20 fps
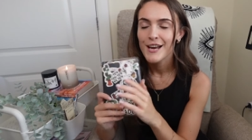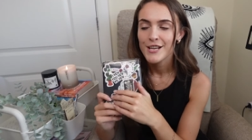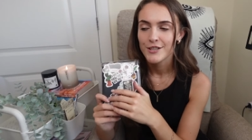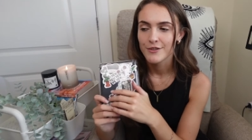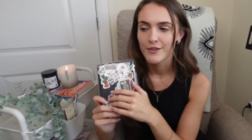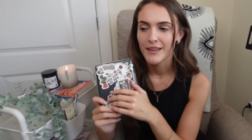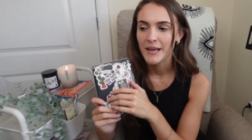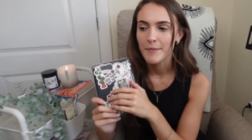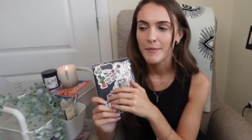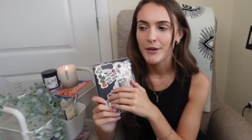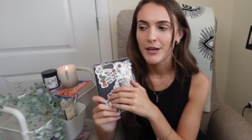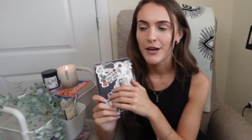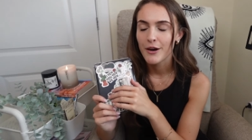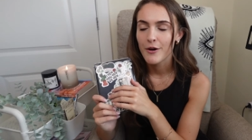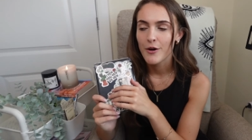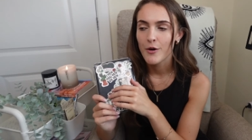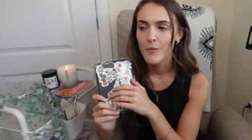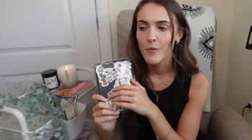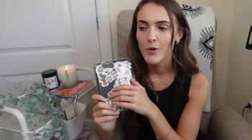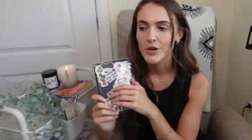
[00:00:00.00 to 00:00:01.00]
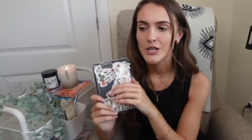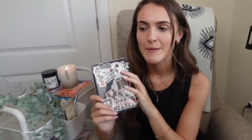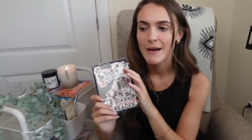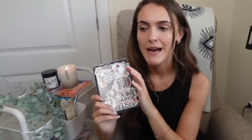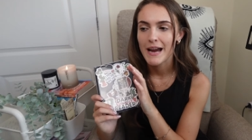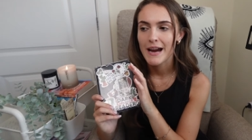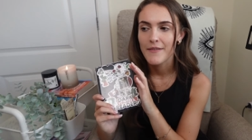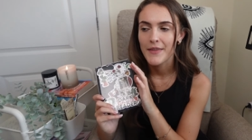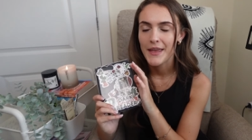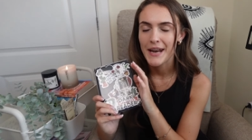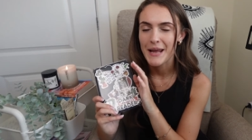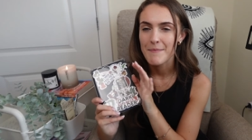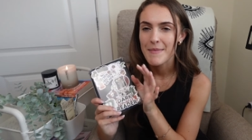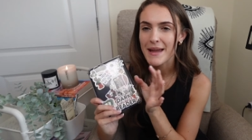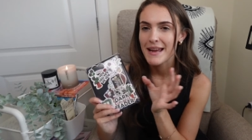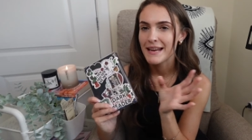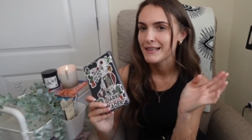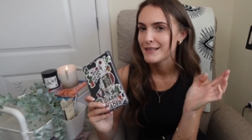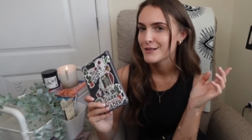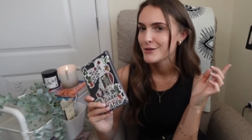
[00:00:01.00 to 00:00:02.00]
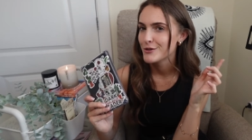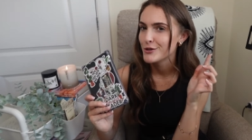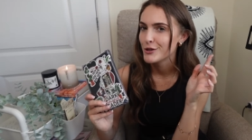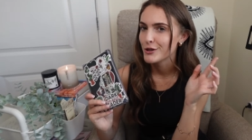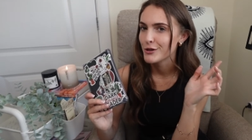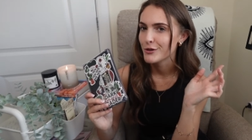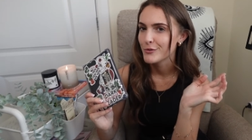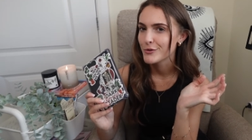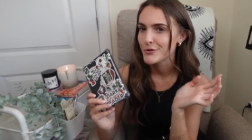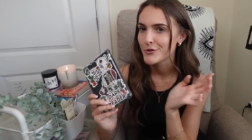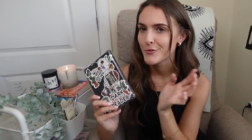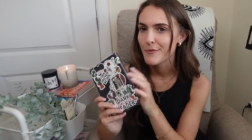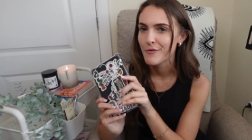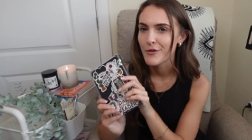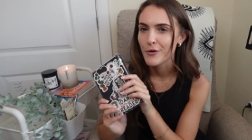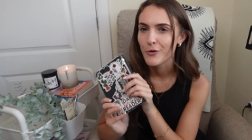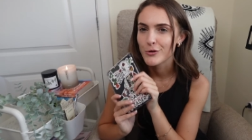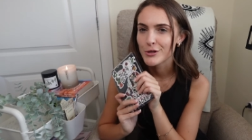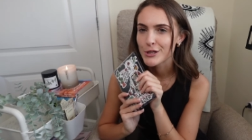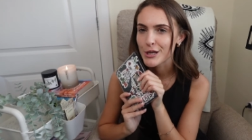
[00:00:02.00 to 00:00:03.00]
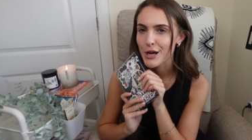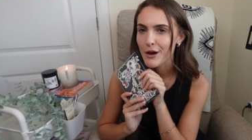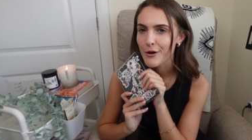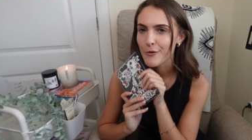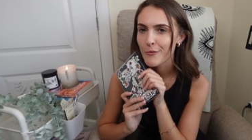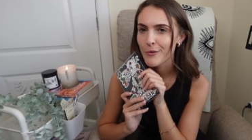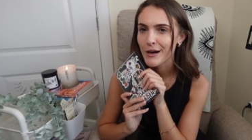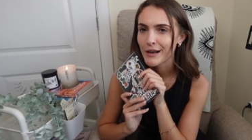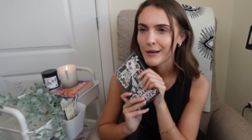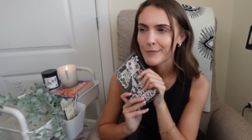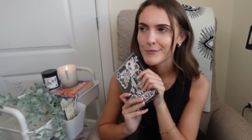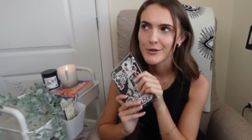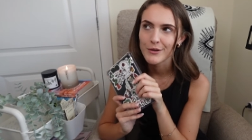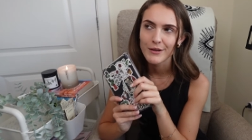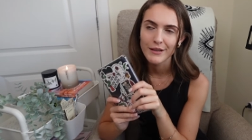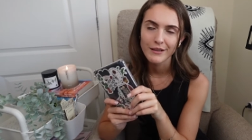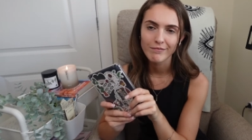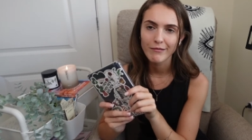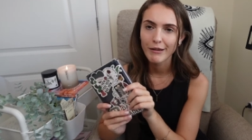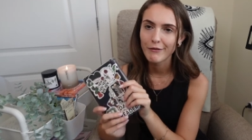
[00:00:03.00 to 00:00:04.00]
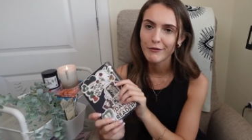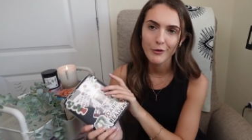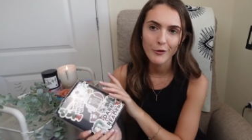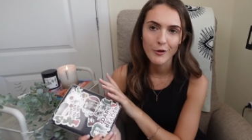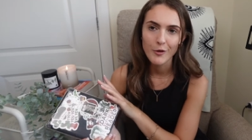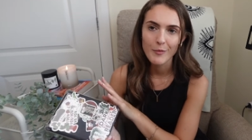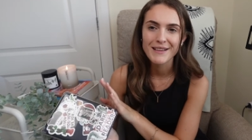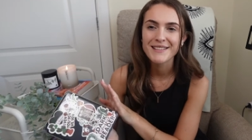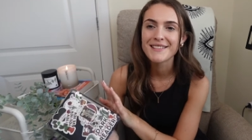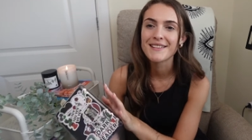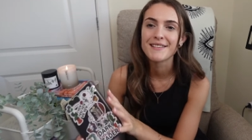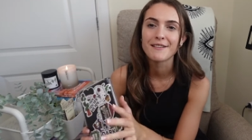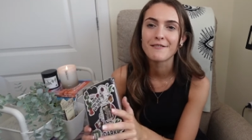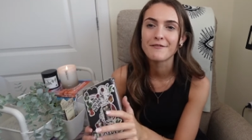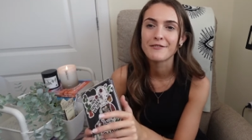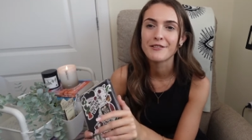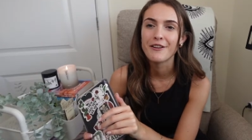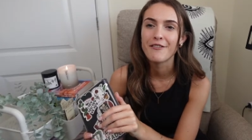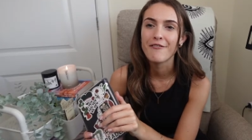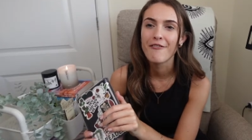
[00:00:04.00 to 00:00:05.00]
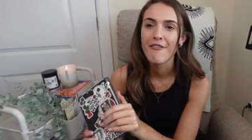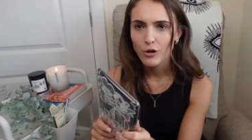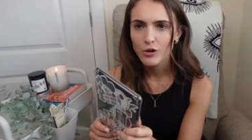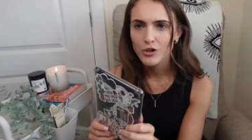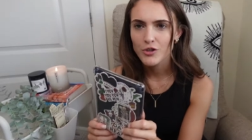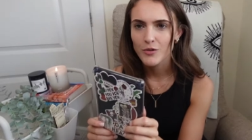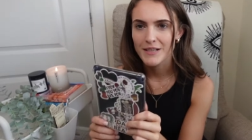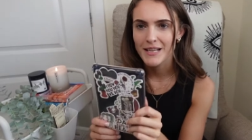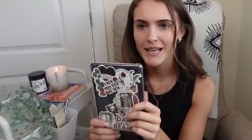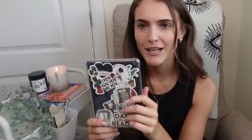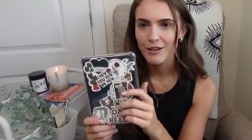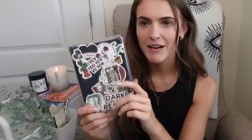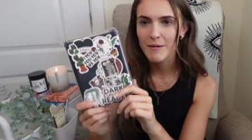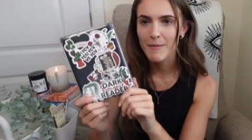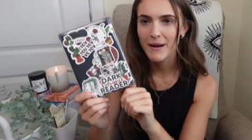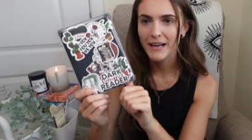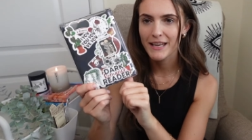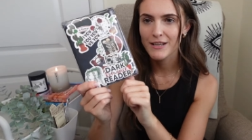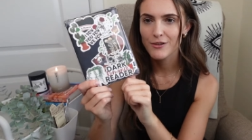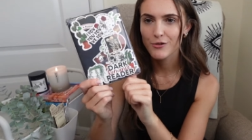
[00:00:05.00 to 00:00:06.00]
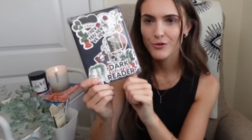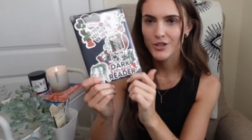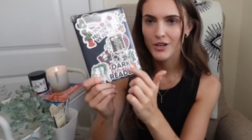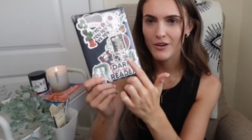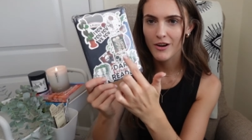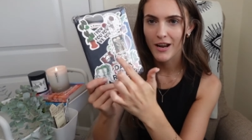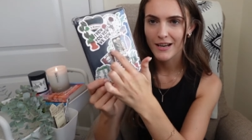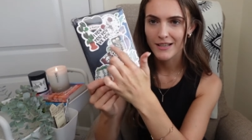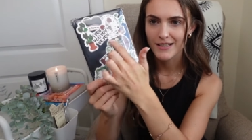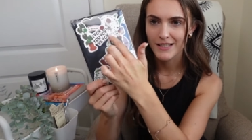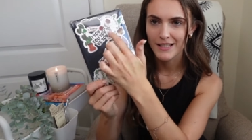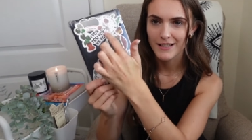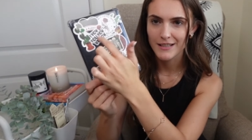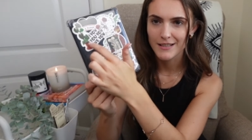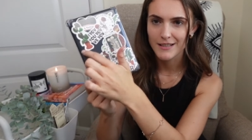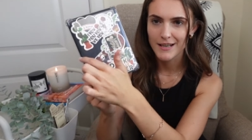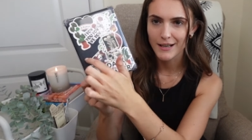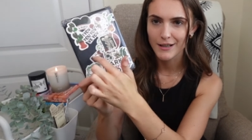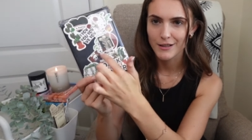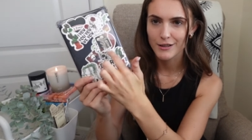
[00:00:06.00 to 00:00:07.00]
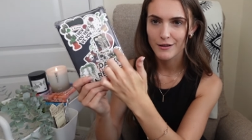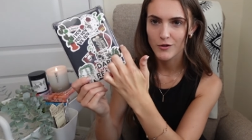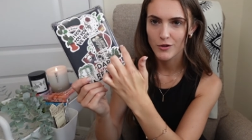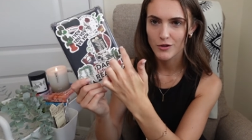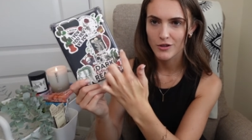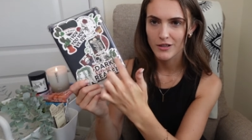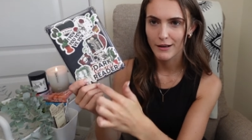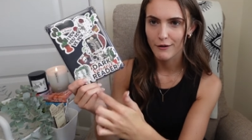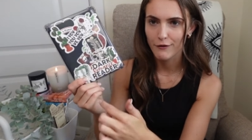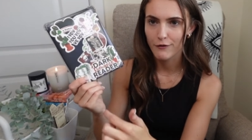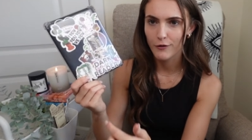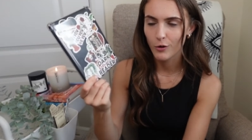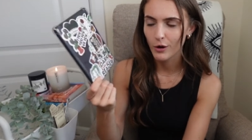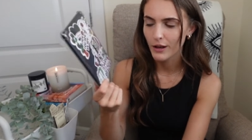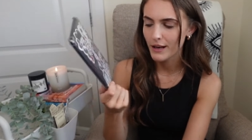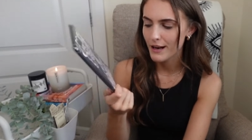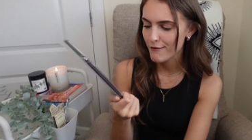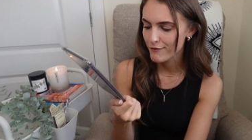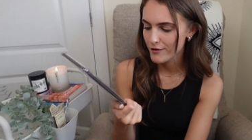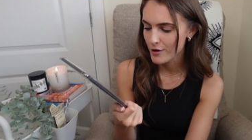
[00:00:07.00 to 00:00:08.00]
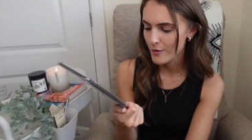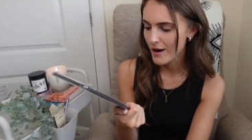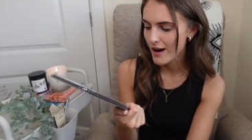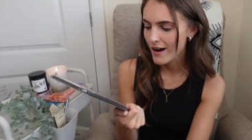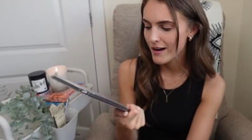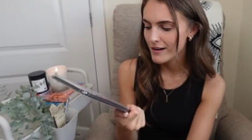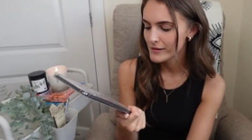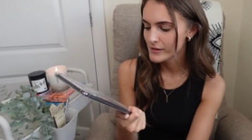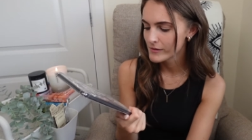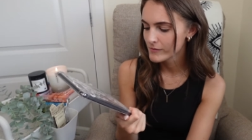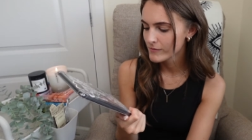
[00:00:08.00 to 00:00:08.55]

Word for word: So I think I'm gonna go and wash my hair and then I may listen to some of the audio while I'm doing a few other bits this afternoon. Also, I decorated my Kindle so nicely and the stickers have just like fallen everywhere.